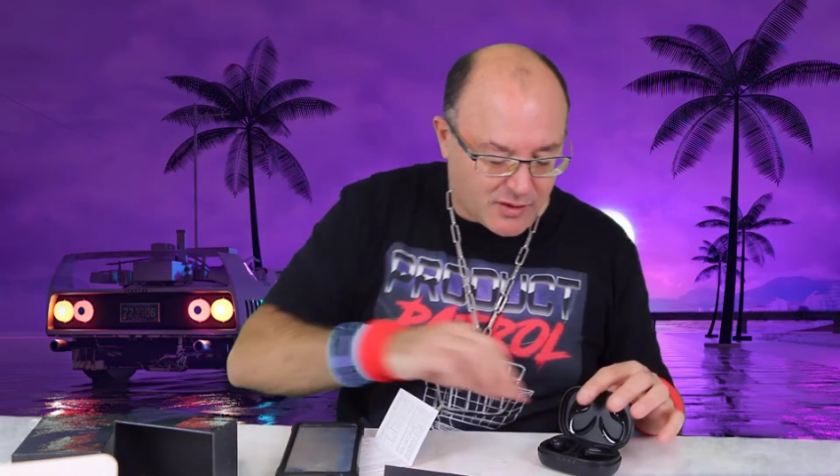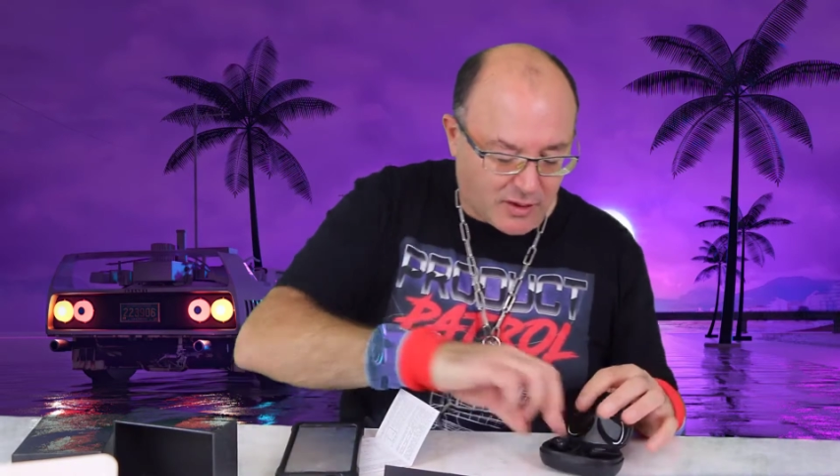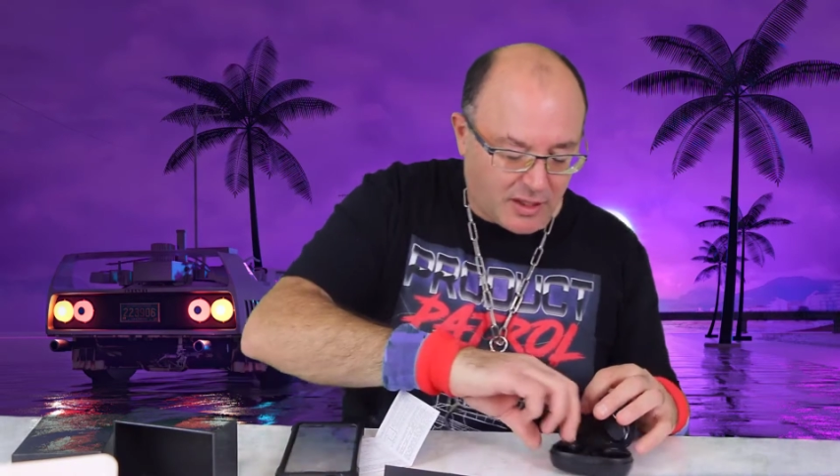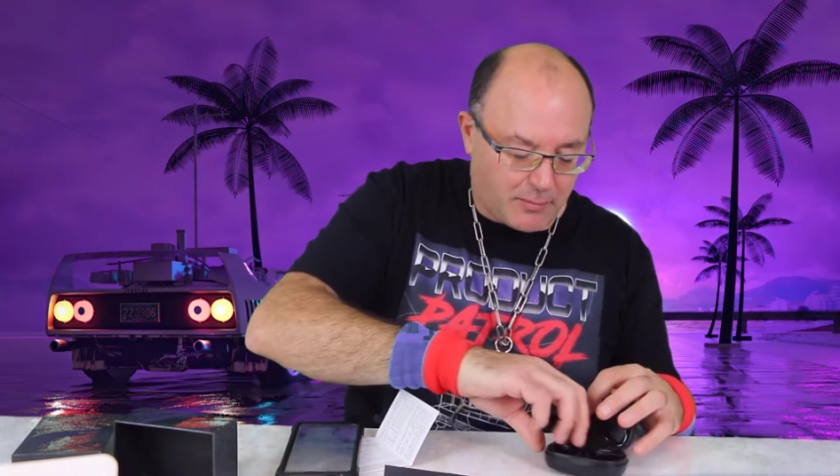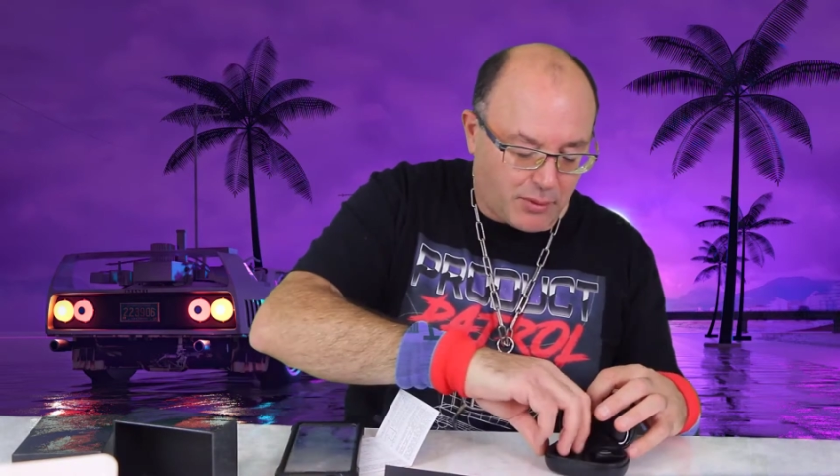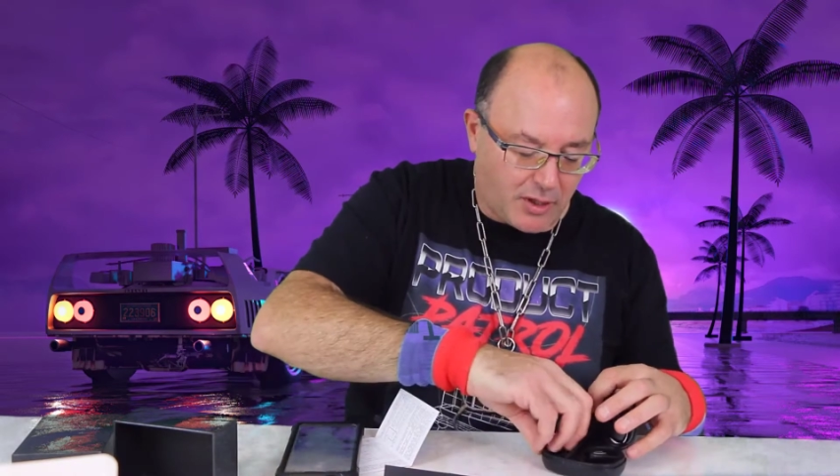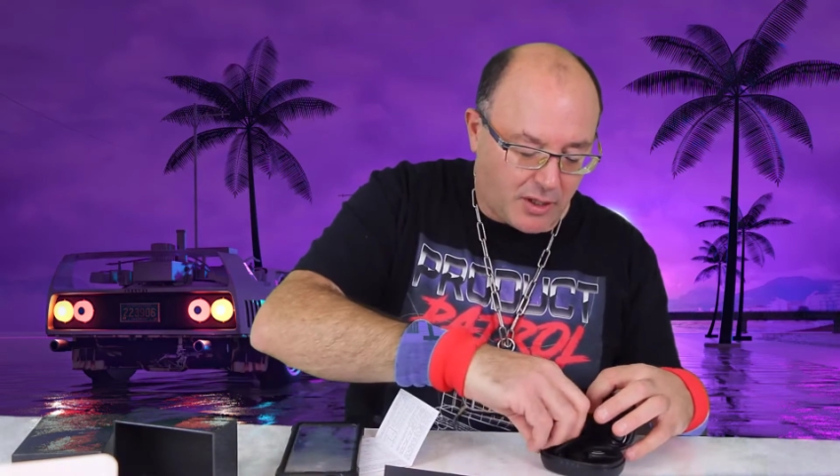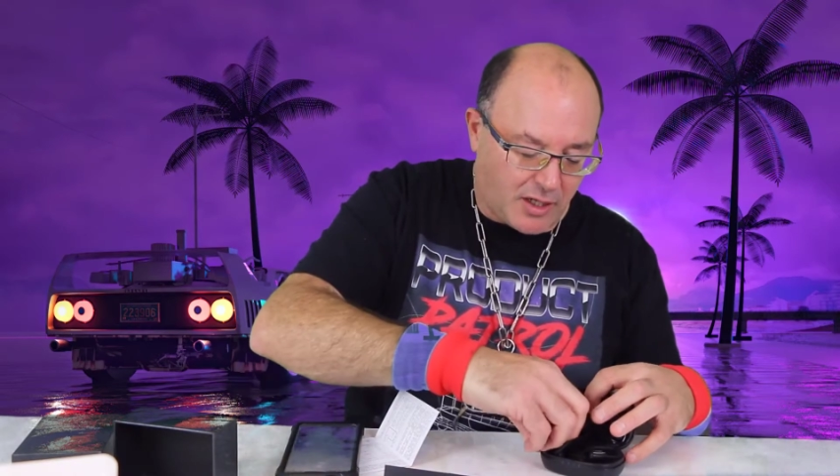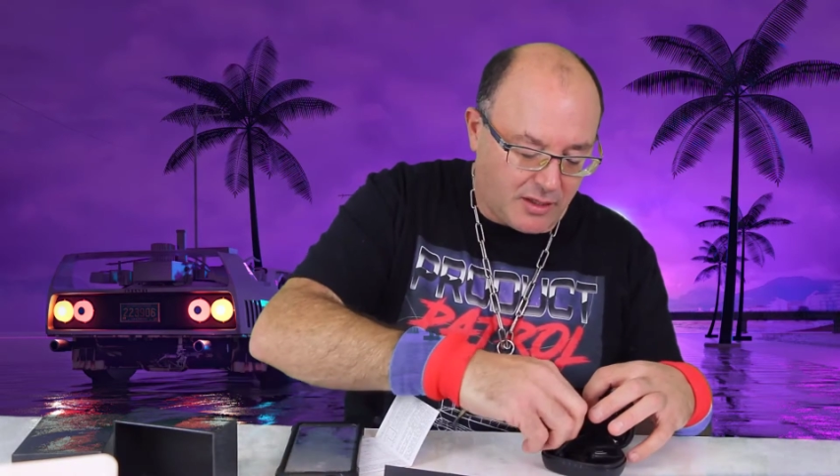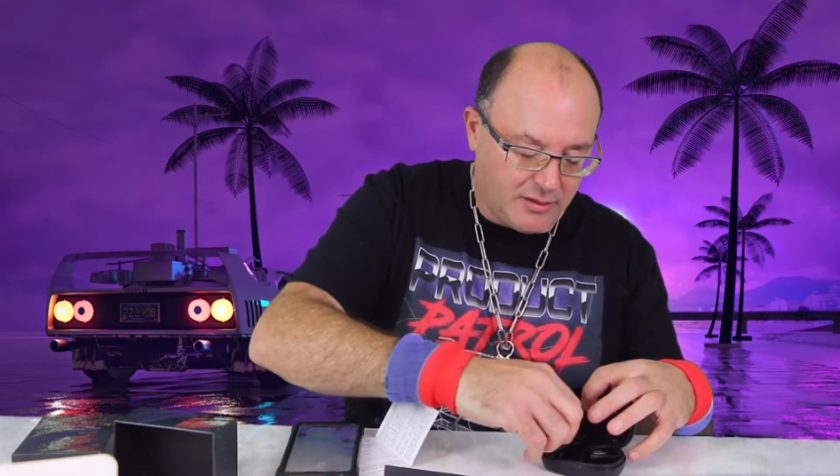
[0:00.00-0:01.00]
So I'm gonna put it
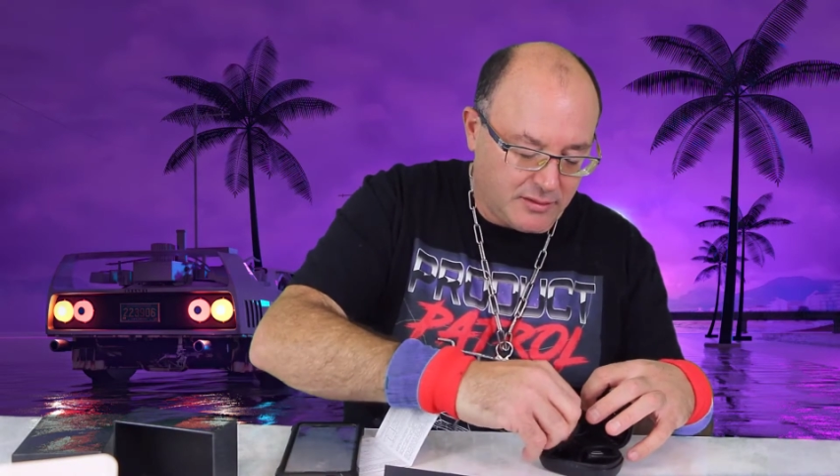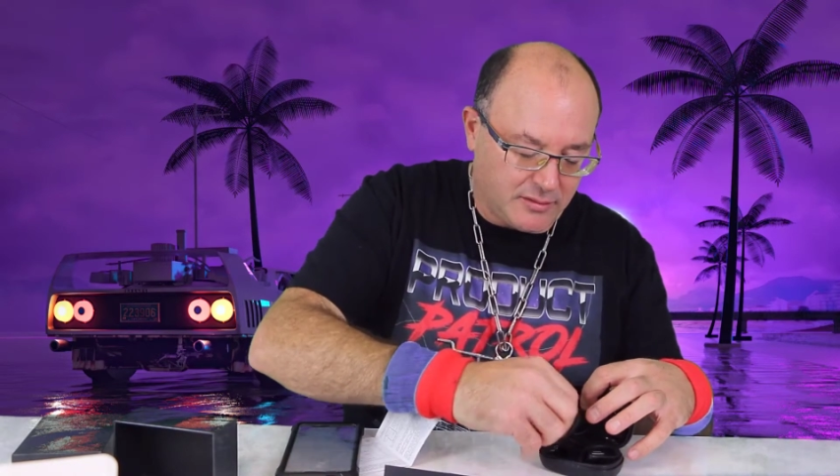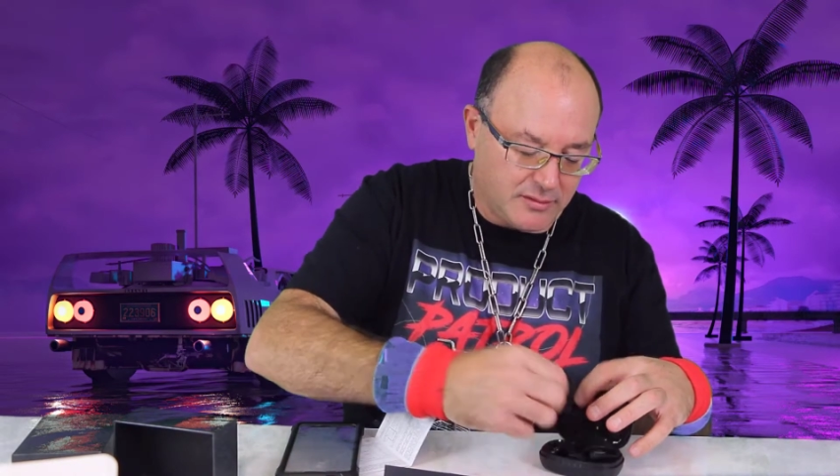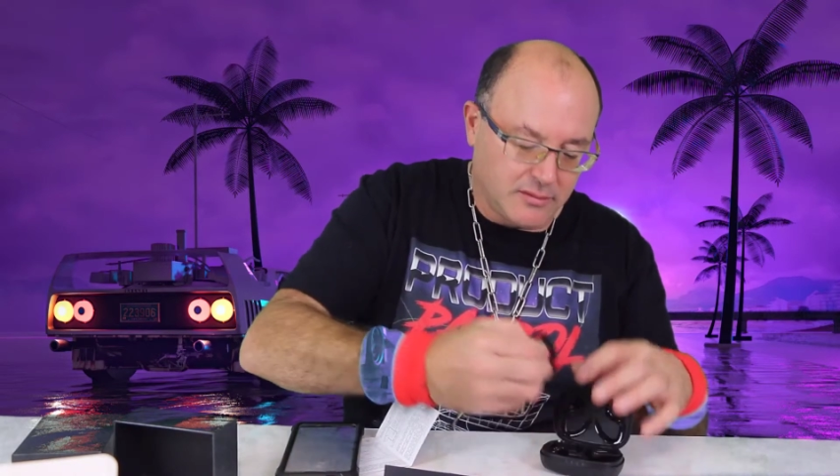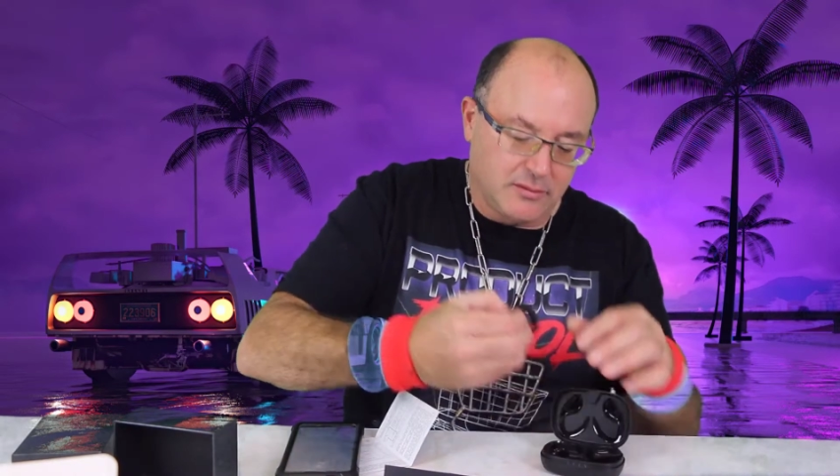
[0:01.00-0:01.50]
on,